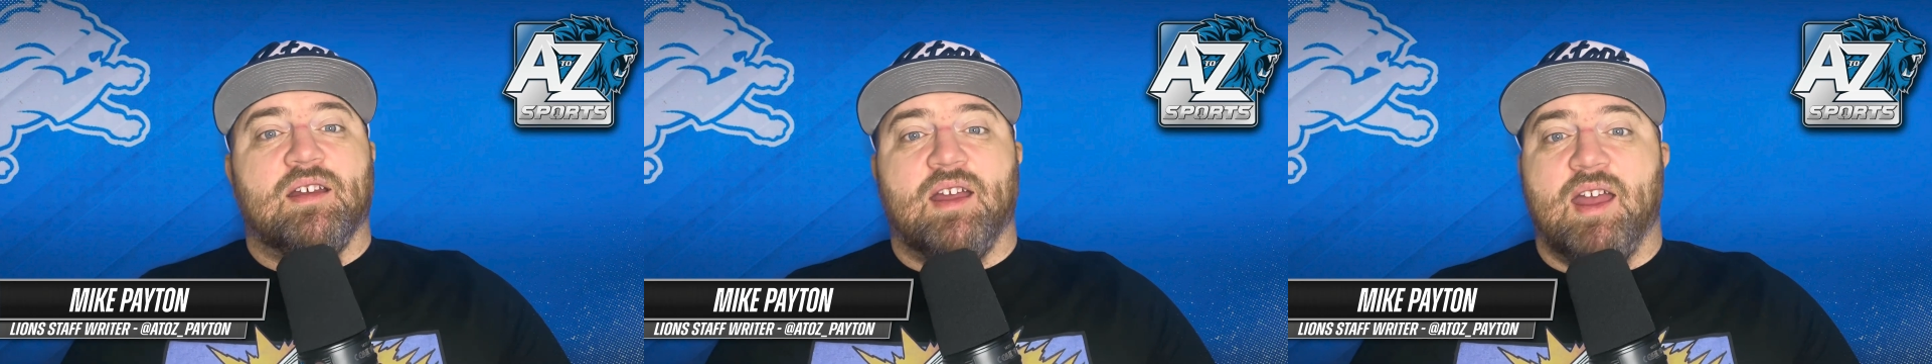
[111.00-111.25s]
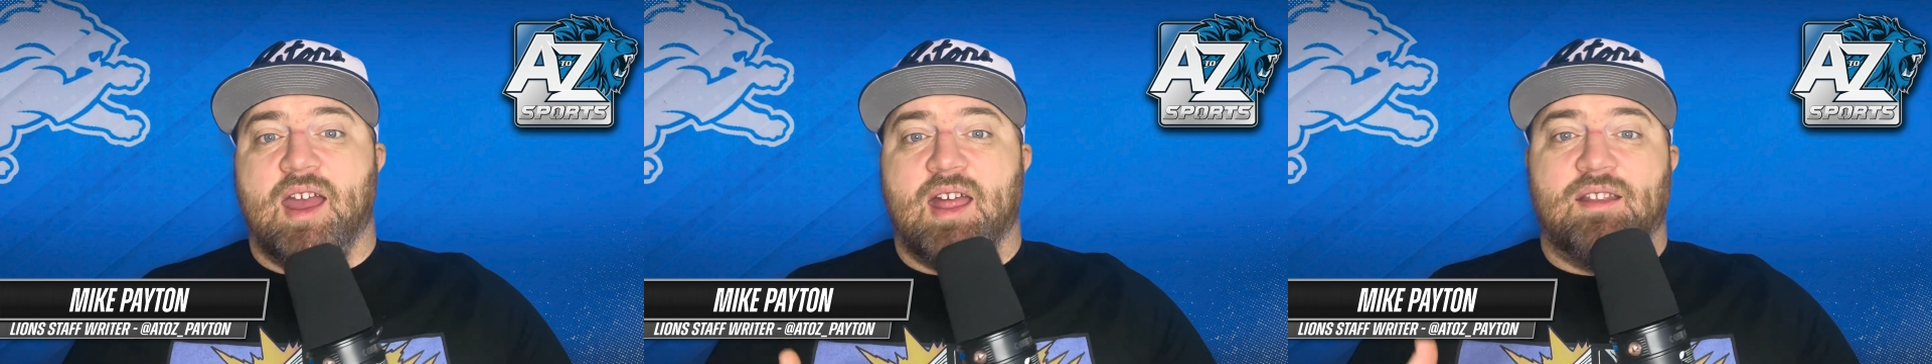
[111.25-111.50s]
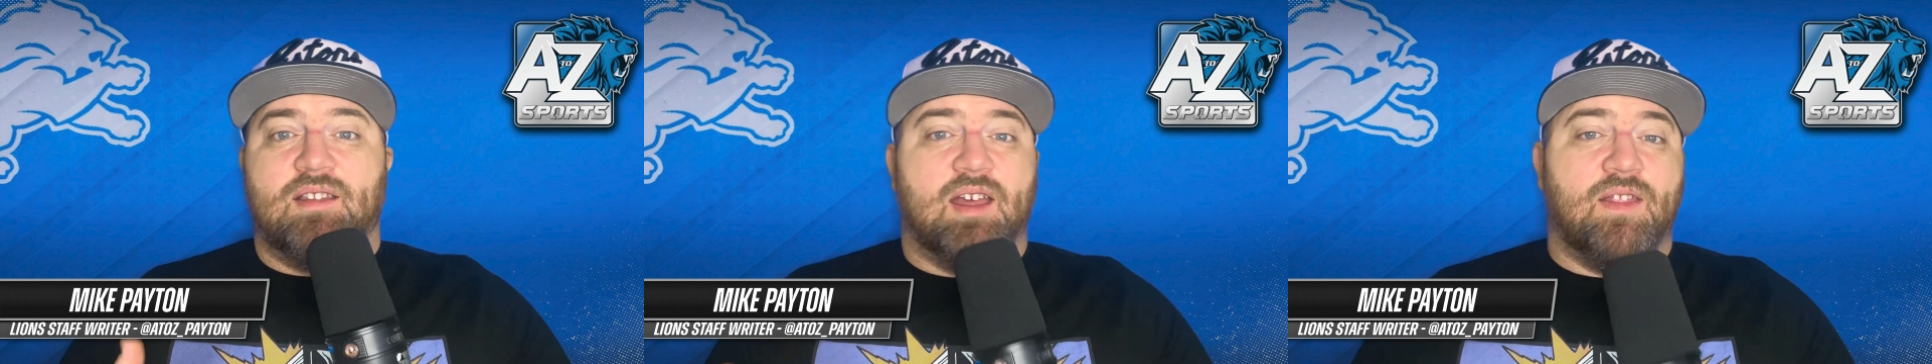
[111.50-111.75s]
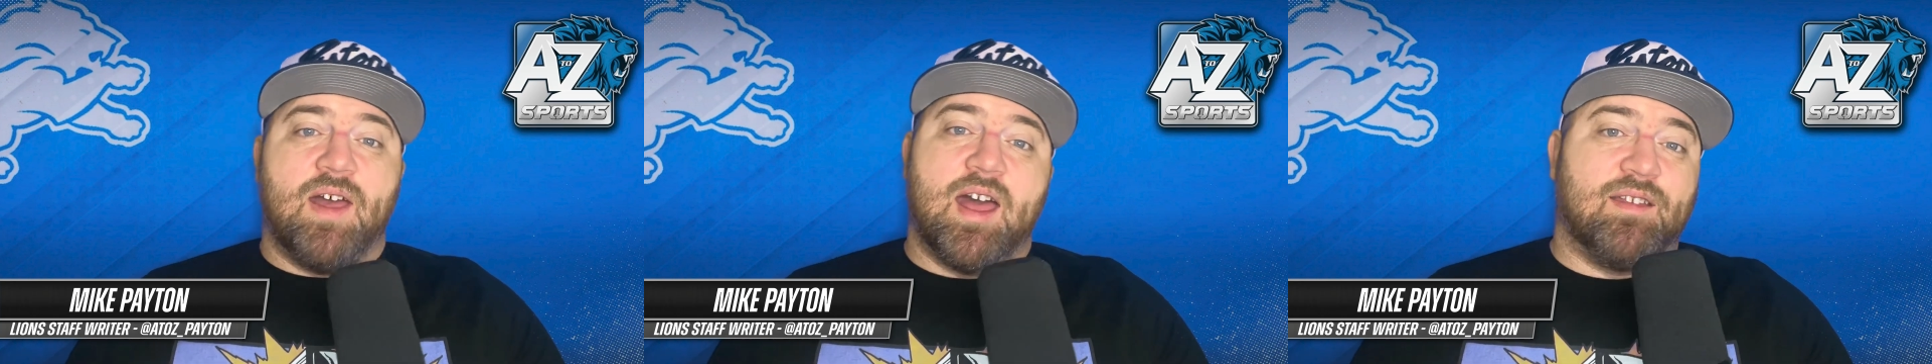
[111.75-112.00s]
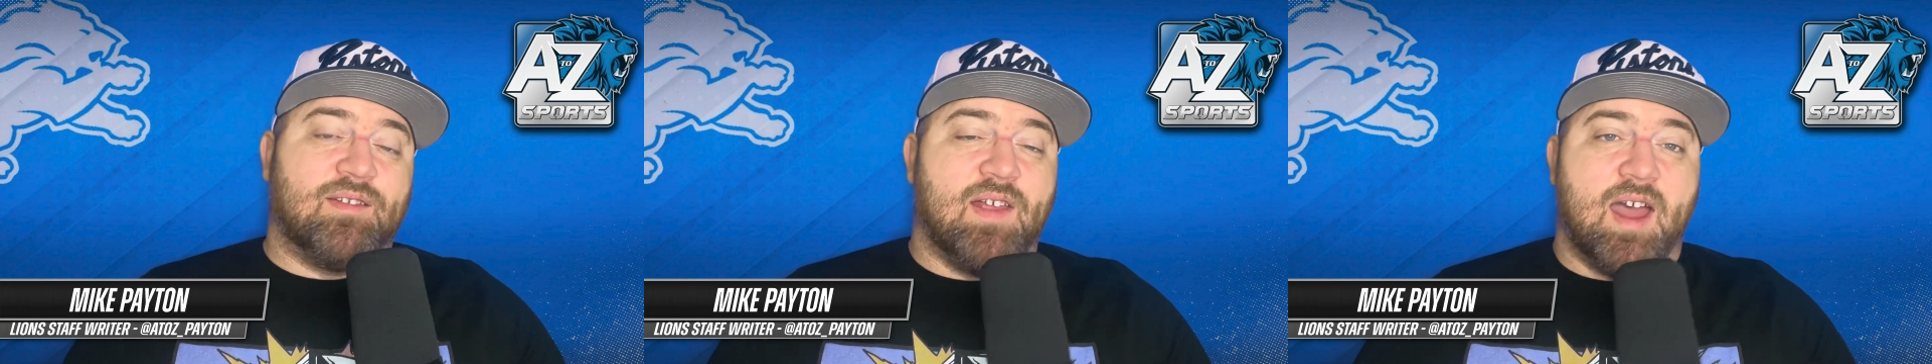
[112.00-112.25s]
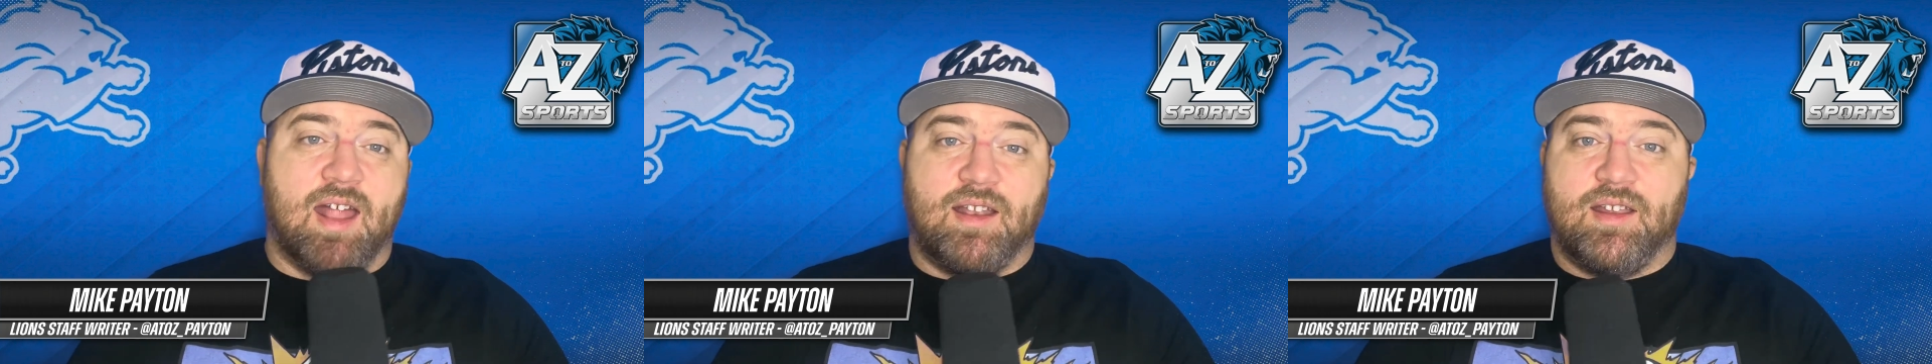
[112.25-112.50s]
And that is
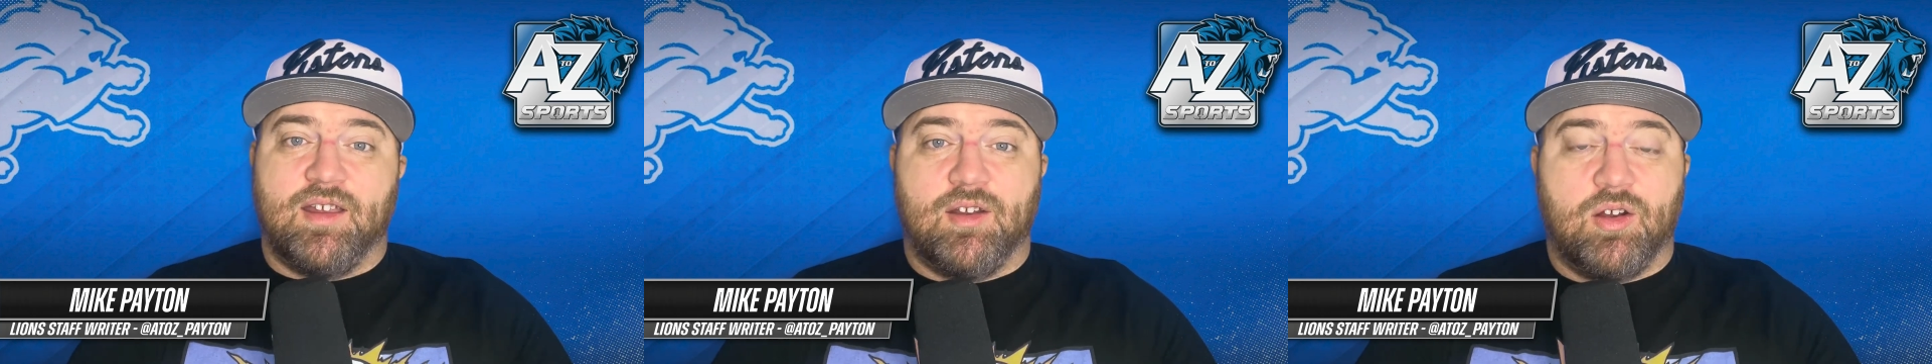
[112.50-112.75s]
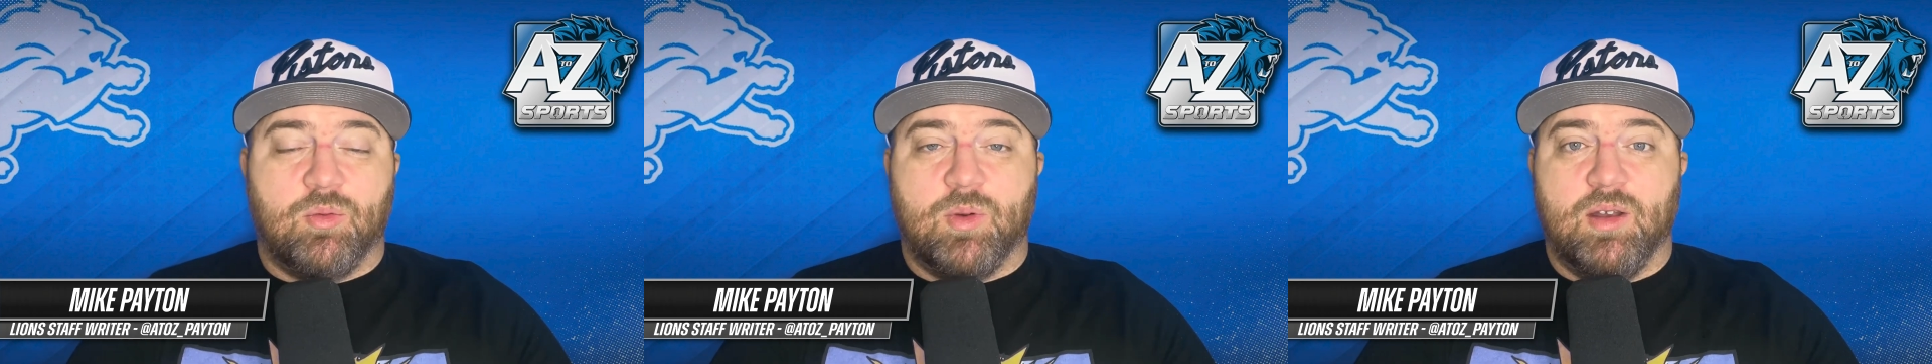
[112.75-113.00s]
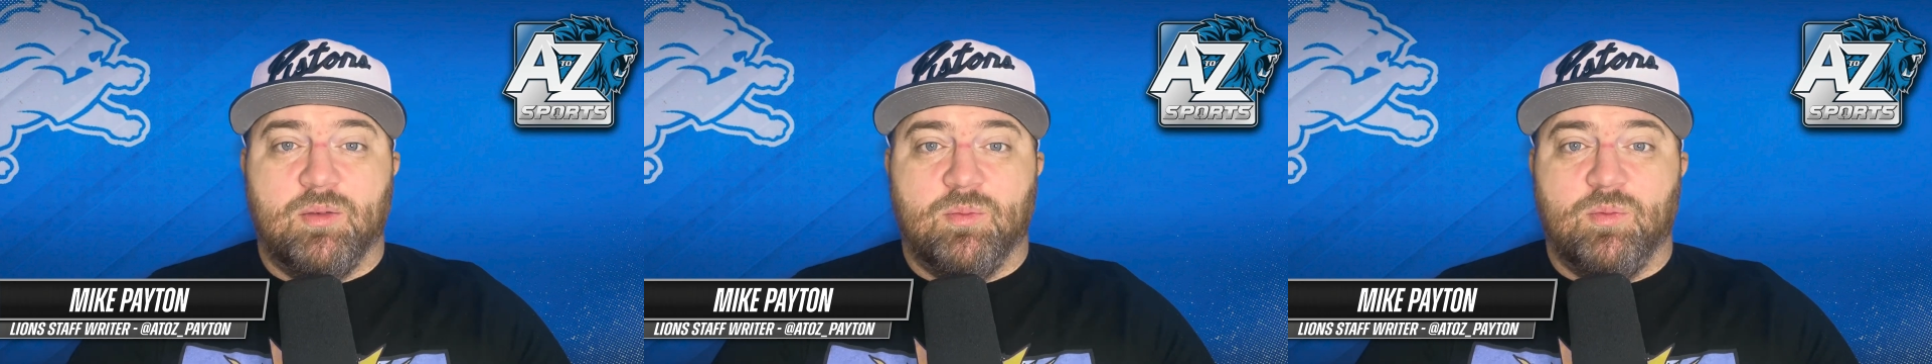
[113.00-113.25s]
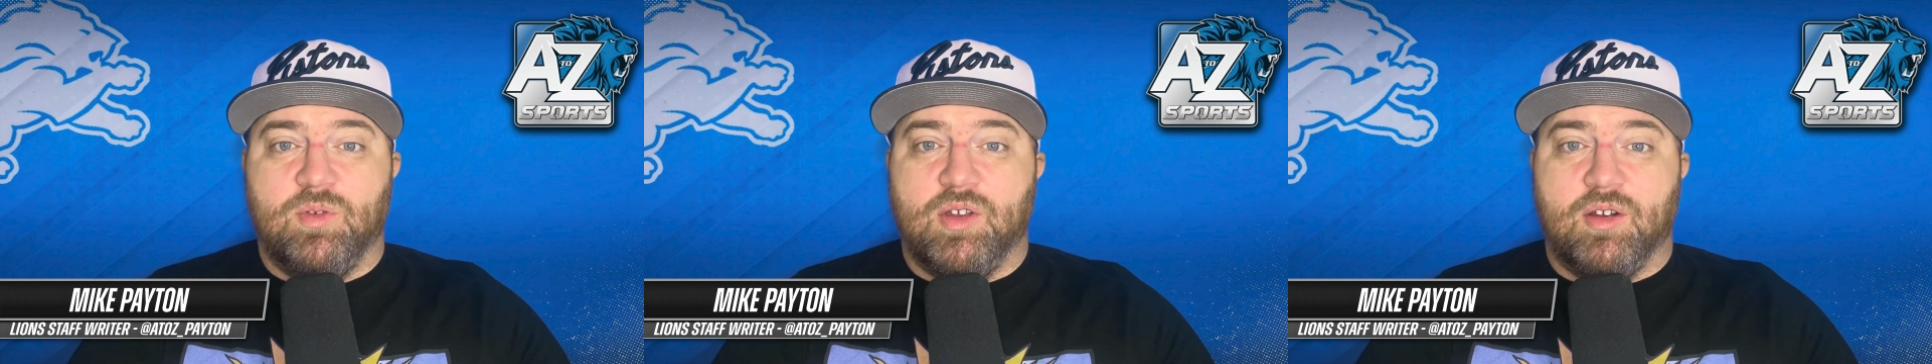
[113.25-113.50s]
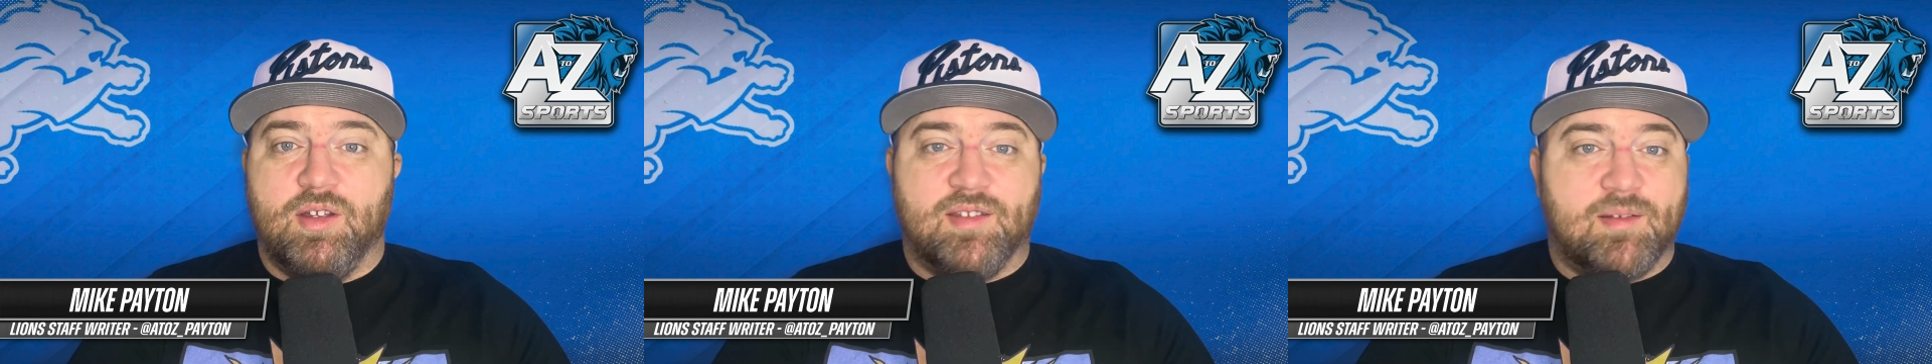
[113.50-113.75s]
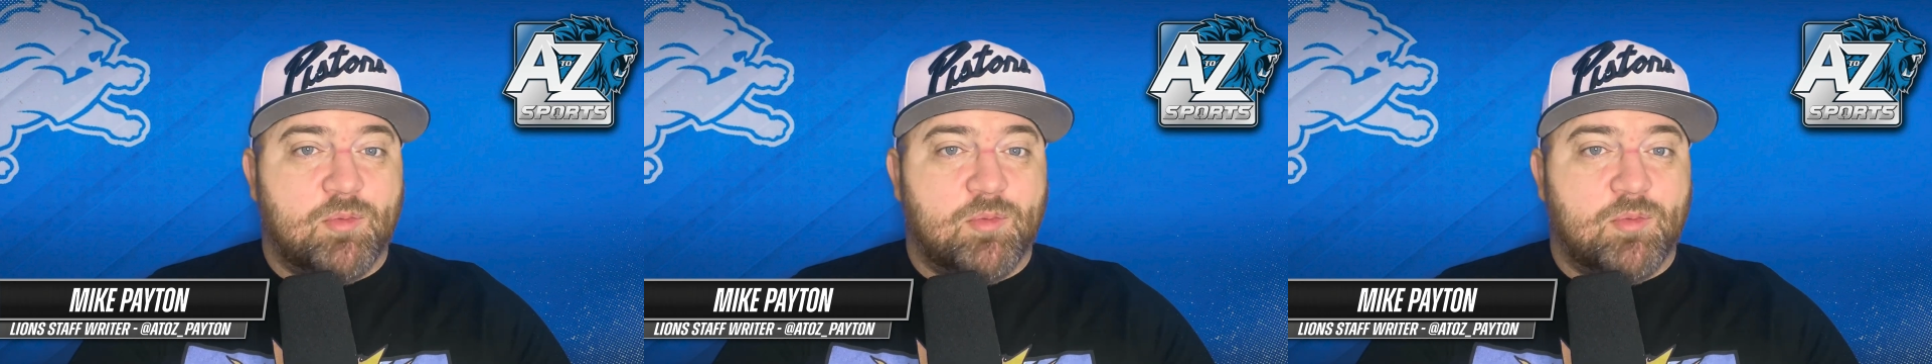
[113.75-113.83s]
that. He's